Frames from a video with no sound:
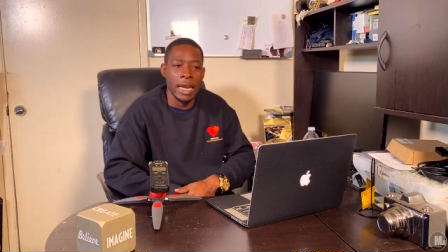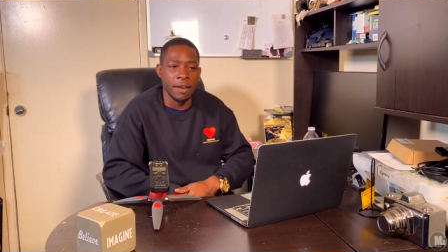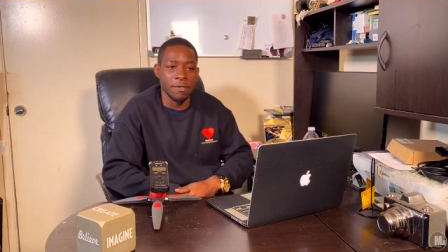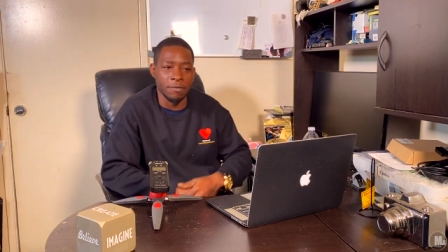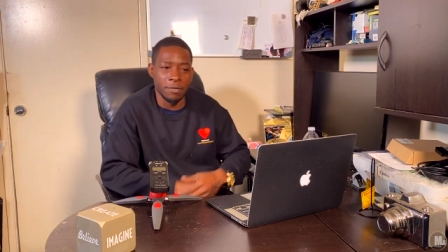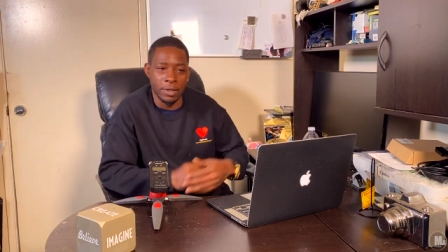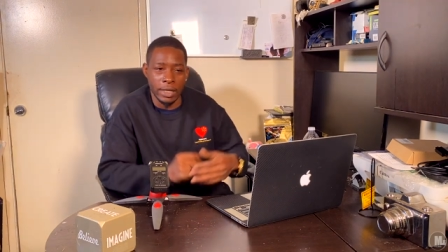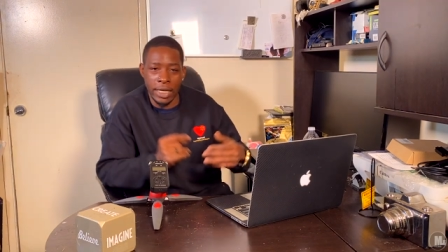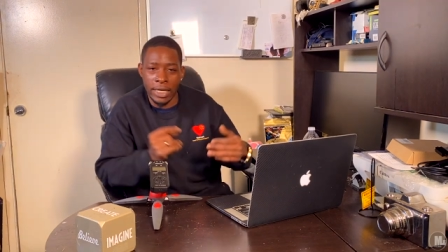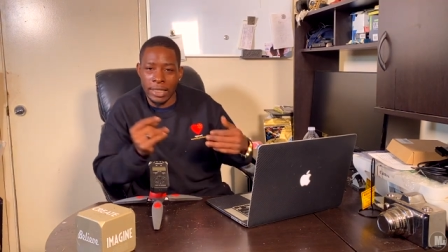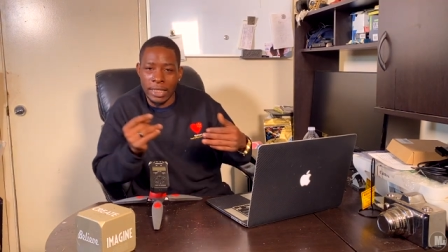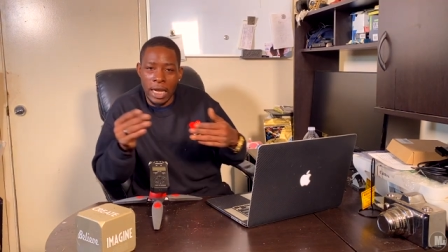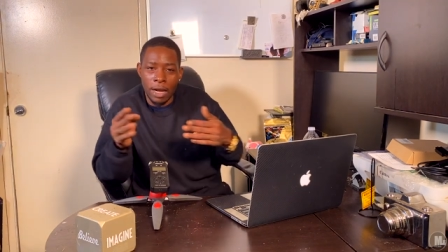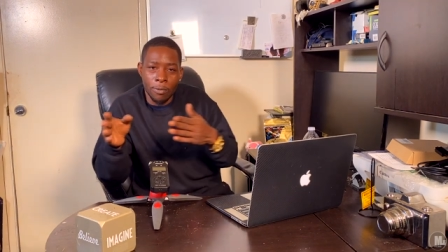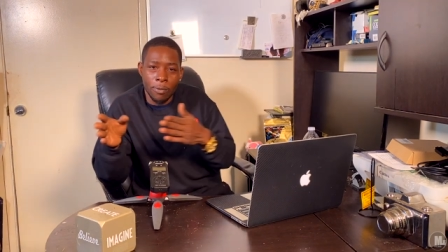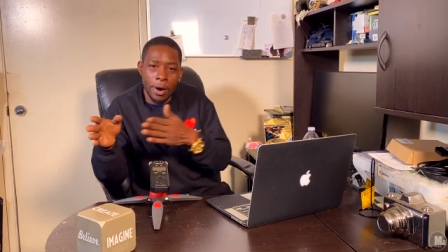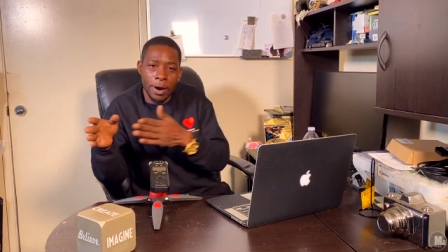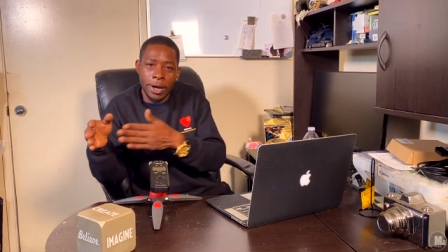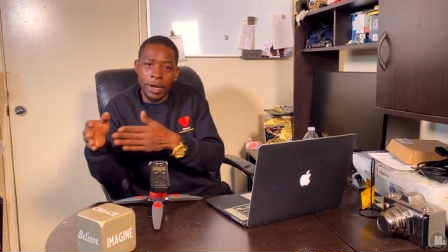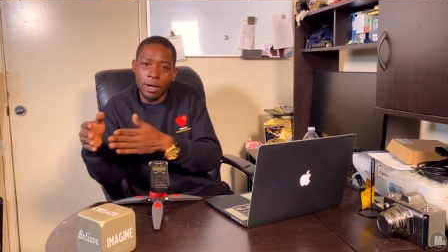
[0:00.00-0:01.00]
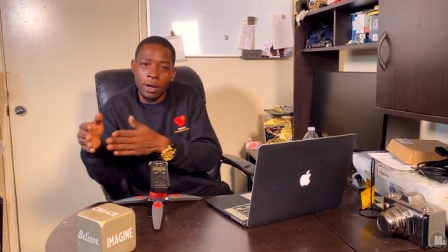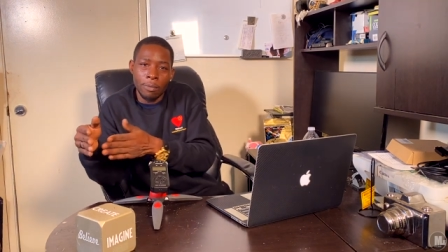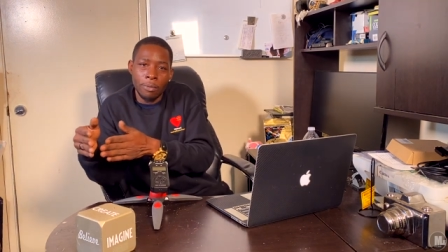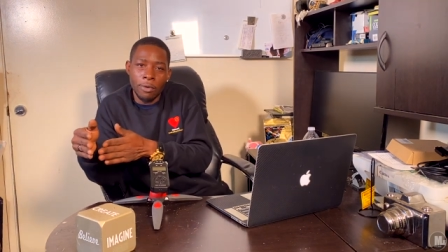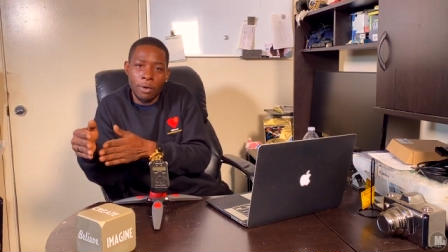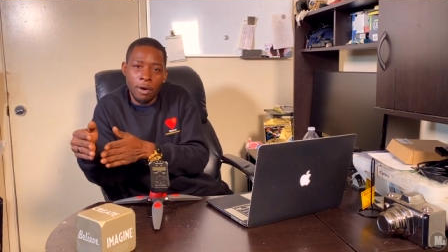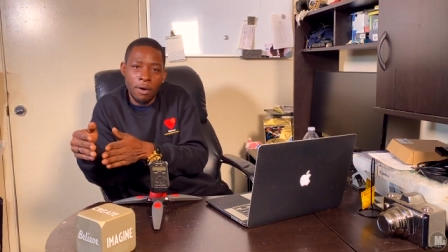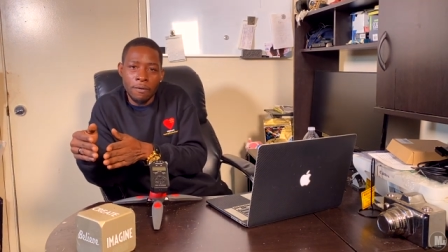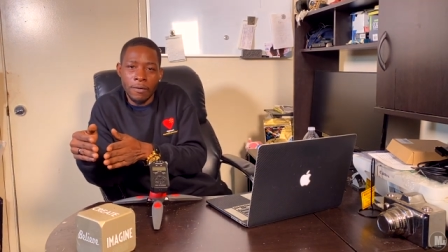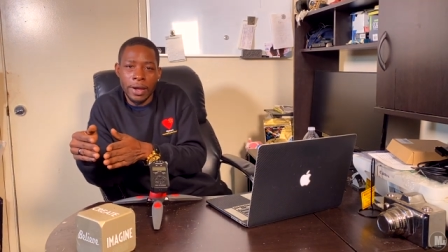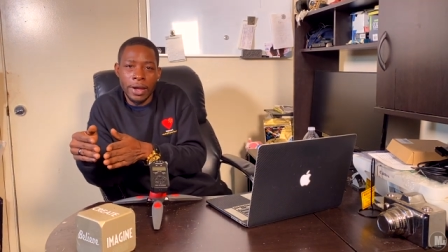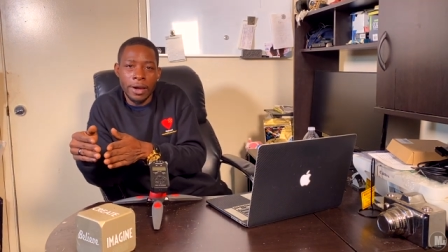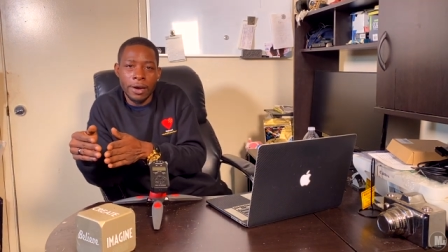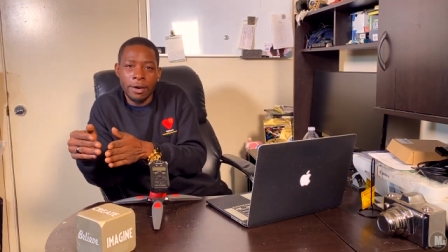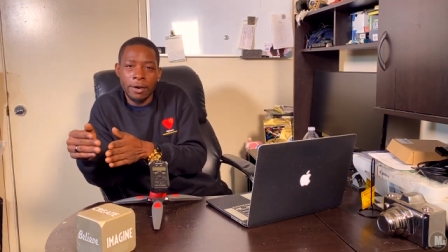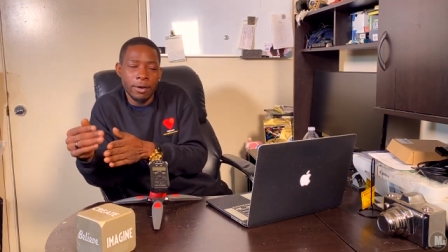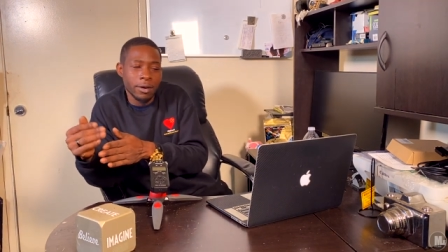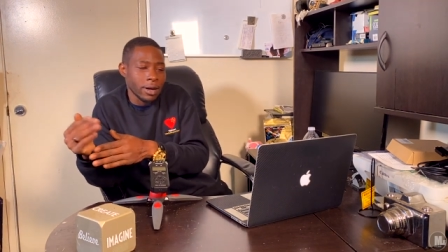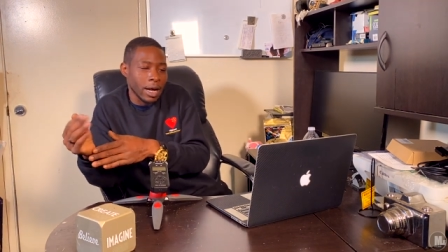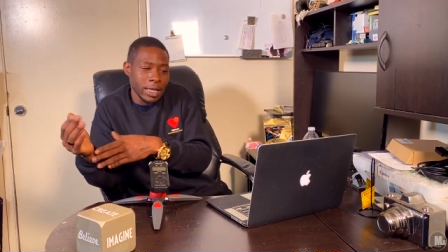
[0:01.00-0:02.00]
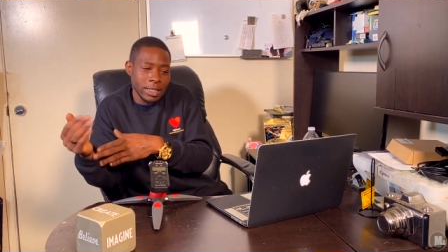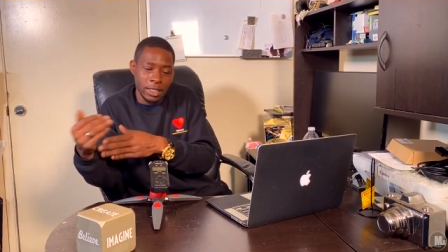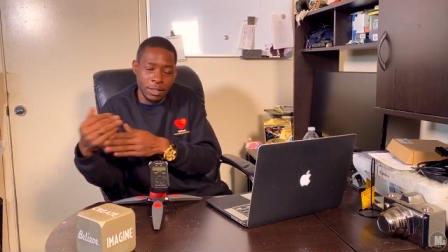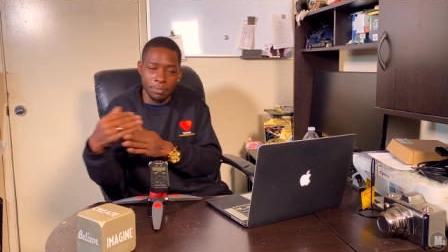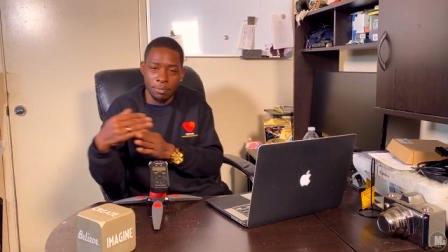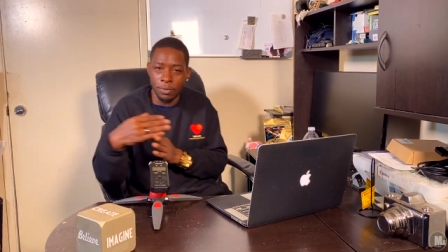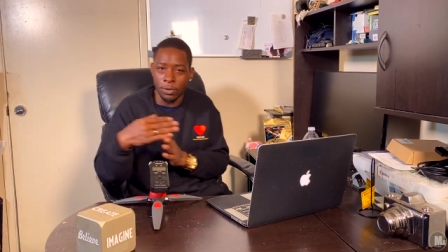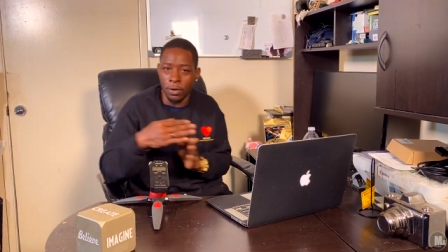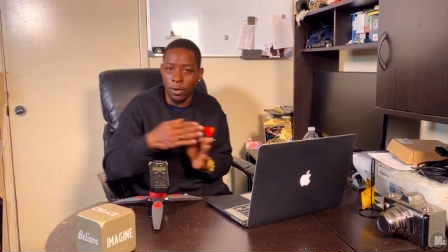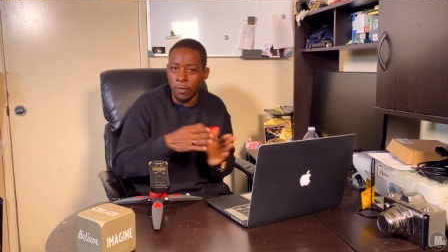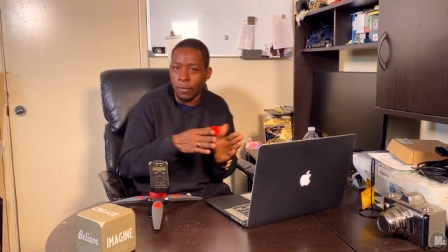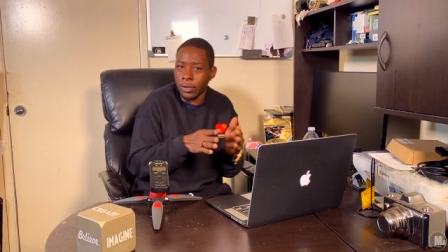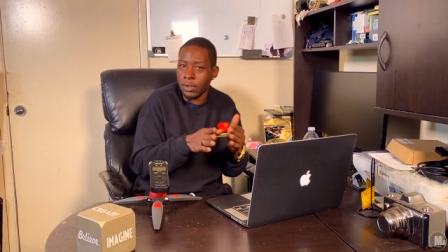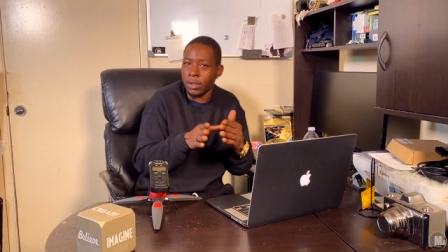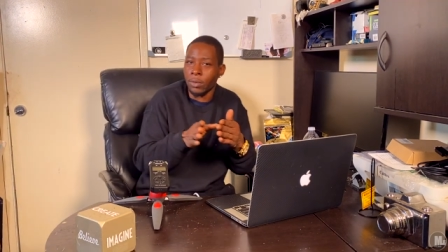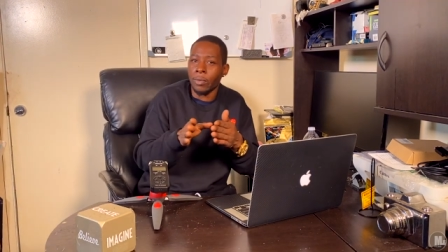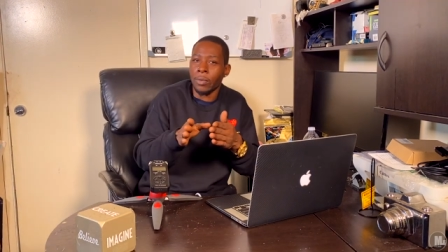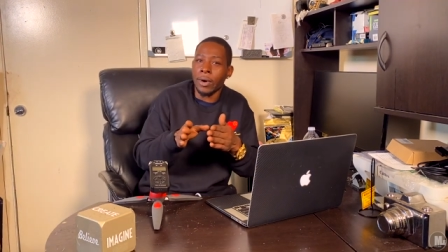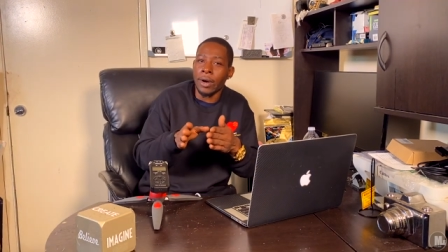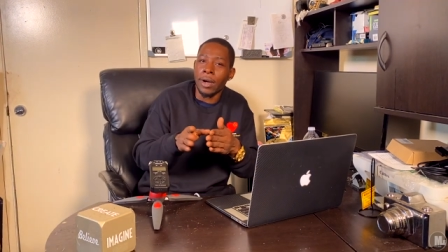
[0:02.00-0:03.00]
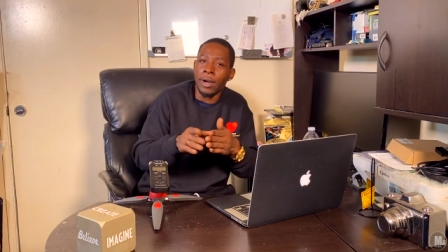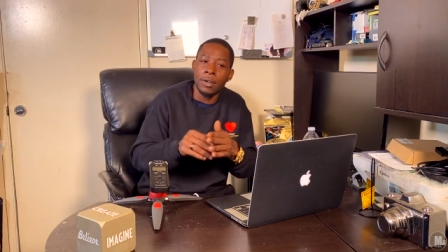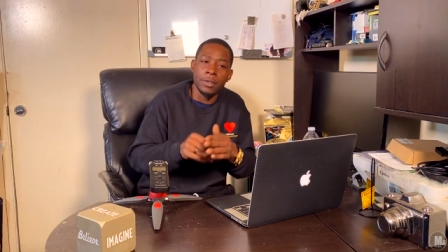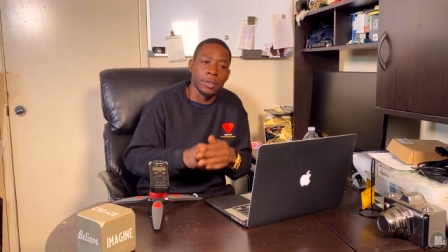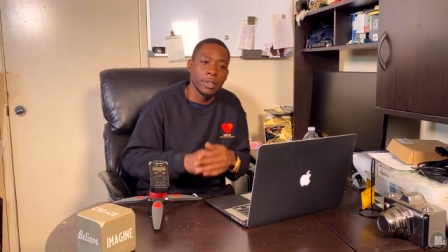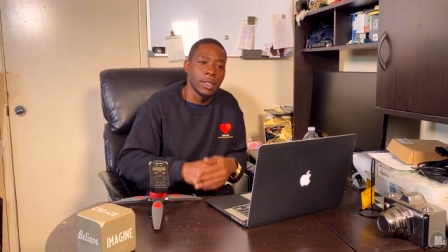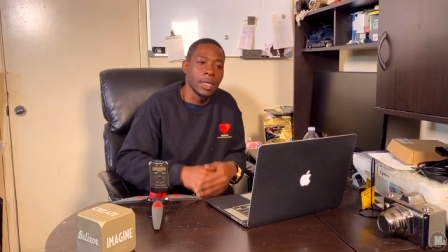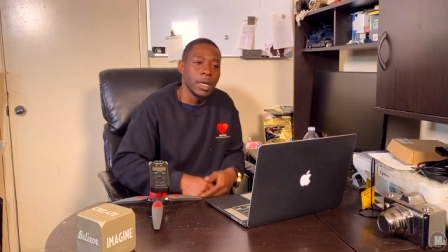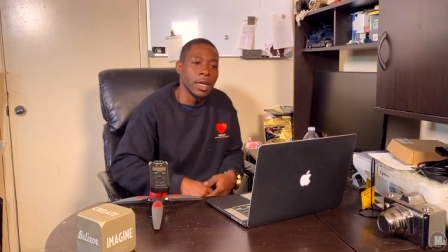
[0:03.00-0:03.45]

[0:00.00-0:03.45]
If things ain't working no more over here, I just maneuver somewhere else.